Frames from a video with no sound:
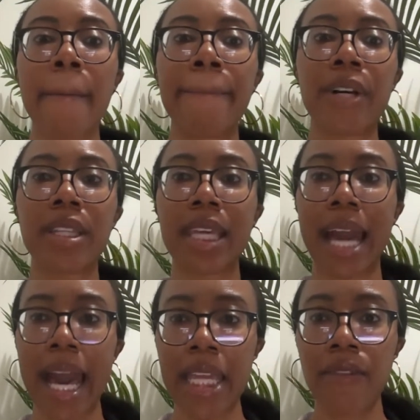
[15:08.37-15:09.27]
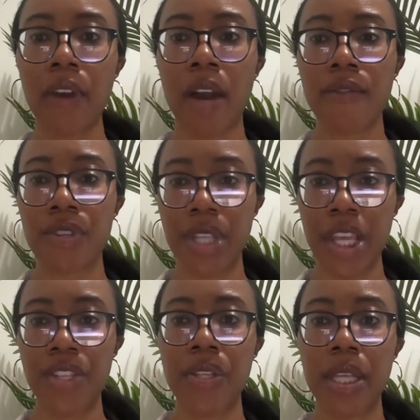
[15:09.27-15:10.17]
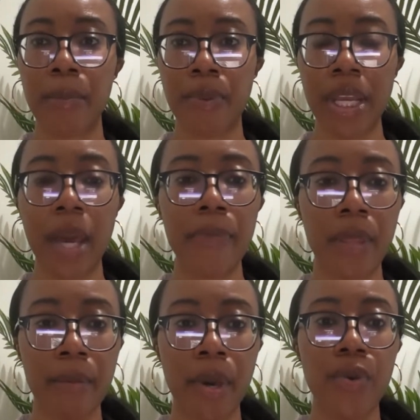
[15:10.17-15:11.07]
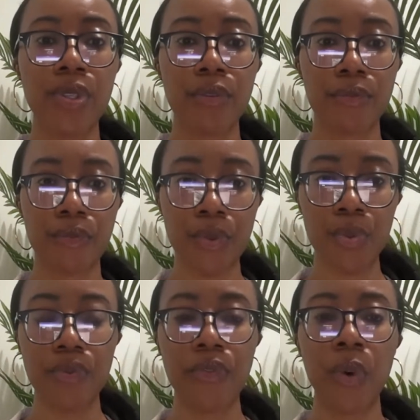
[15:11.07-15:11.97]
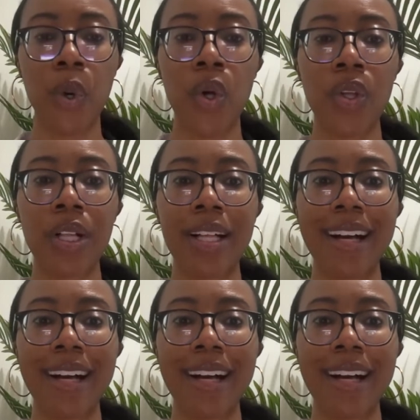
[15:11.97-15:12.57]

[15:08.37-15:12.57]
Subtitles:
But the kind of conversations that bring up the most fruitful